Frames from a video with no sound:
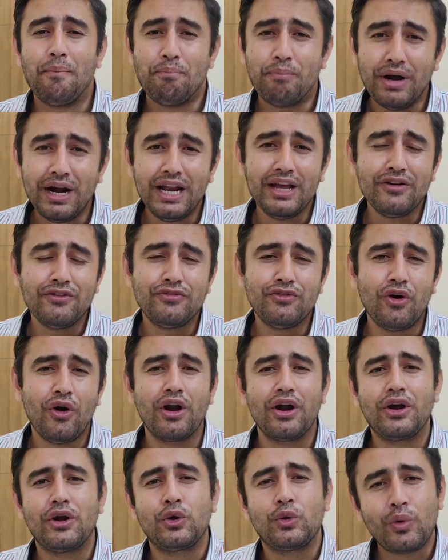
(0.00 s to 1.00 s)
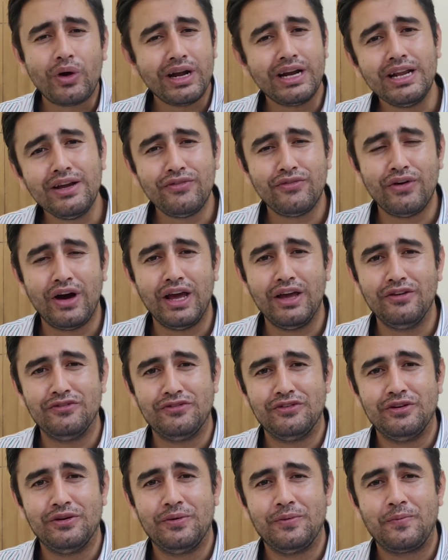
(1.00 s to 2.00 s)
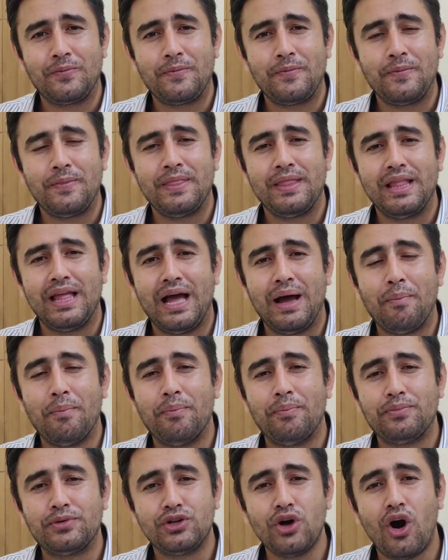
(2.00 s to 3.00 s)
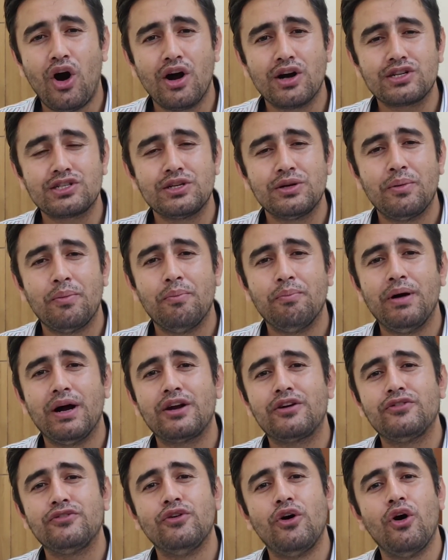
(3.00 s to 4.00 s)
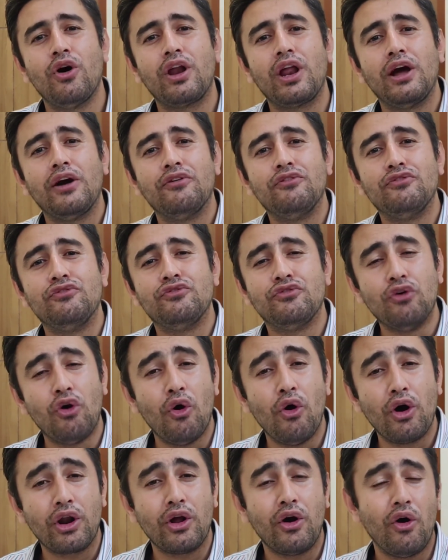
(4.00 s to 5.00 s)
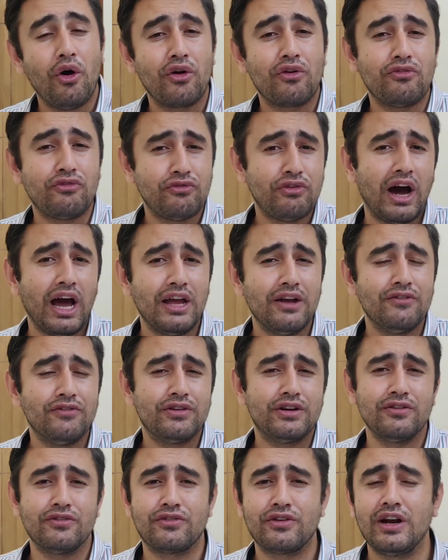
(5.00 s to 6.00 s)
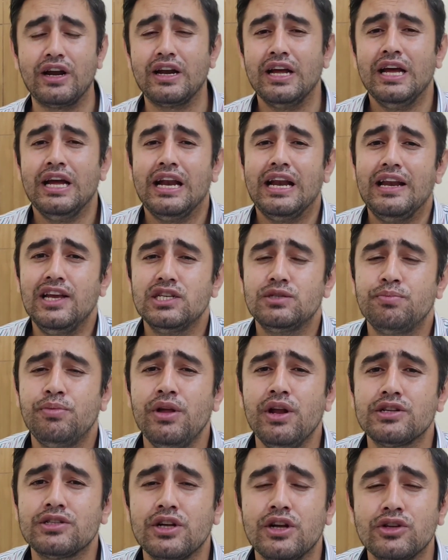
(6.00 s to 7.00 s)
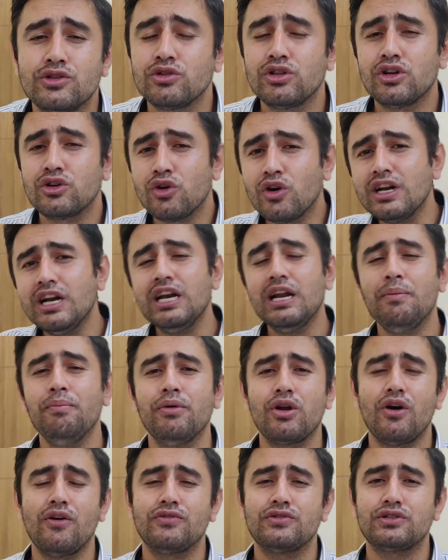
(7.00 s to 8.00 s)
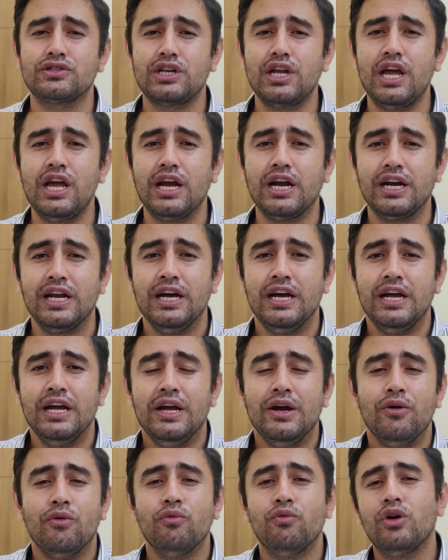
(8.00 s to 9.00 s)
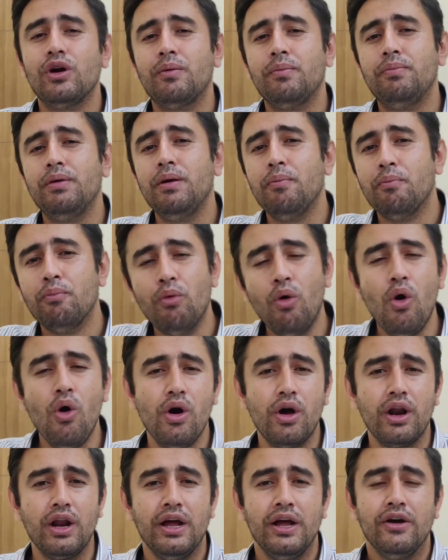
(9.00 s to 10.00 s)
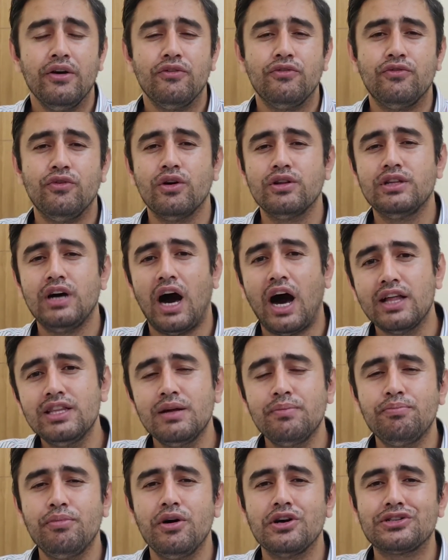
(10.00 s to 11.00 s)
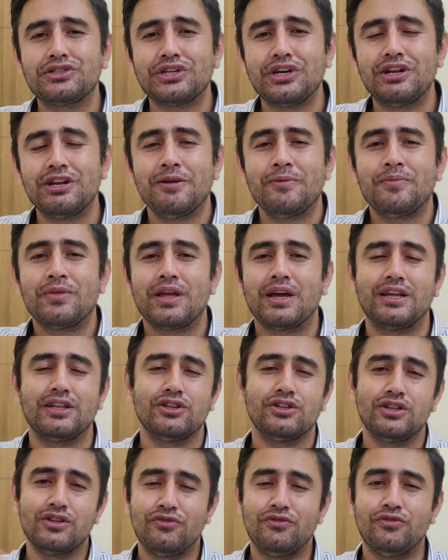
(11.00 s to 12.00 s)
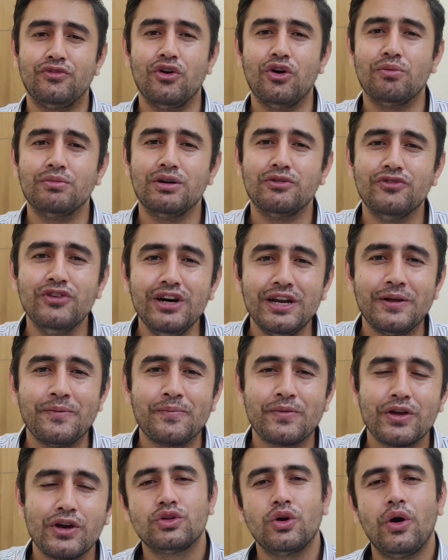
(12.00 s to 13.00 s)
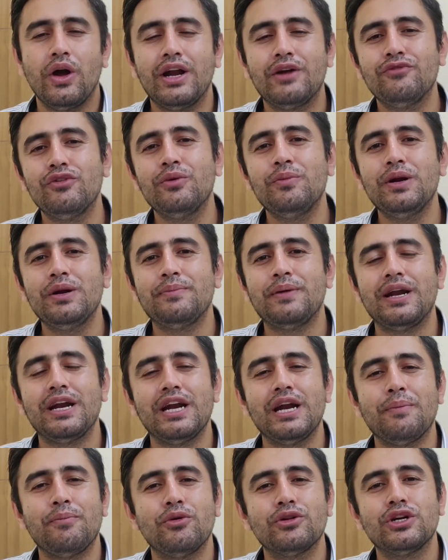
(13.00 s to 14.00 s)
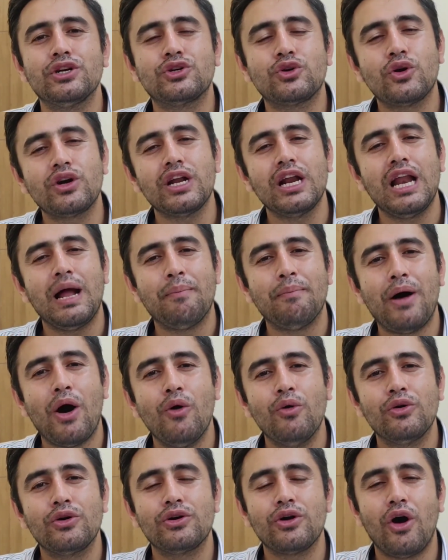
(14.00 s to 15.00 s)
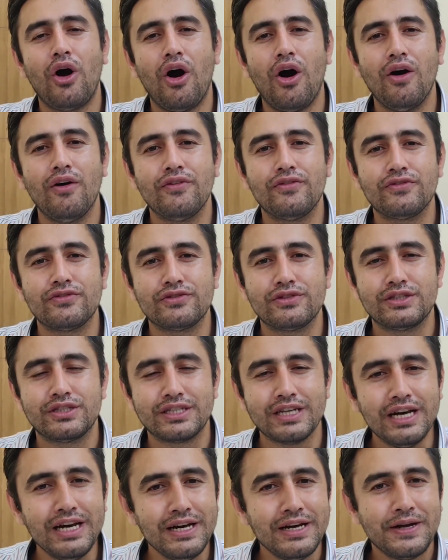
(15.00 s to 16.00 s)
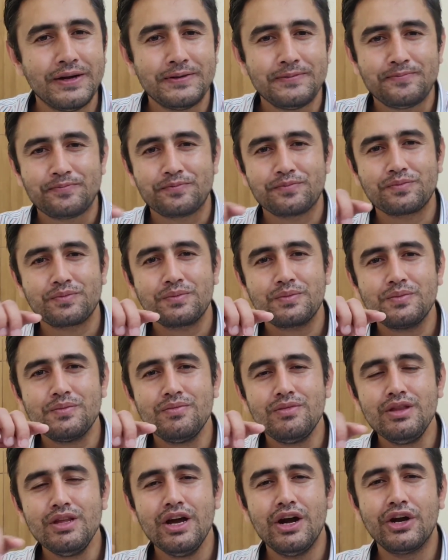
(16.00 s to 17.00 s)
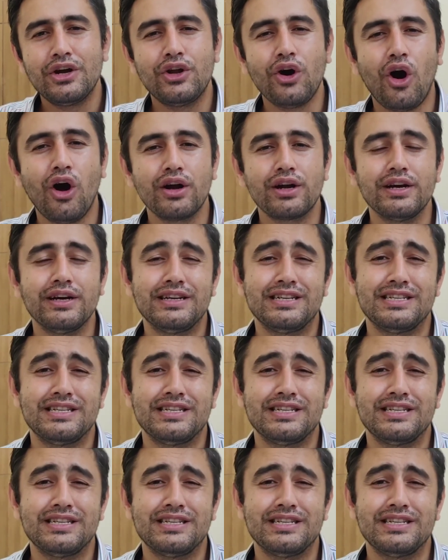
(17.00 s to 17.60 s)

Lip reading: bidding for 25 dots, but for 4 or 5 different lease periods, so the total number of staked would be more for the other person rather than the former one. So it would be dependent upon the total amount of the dot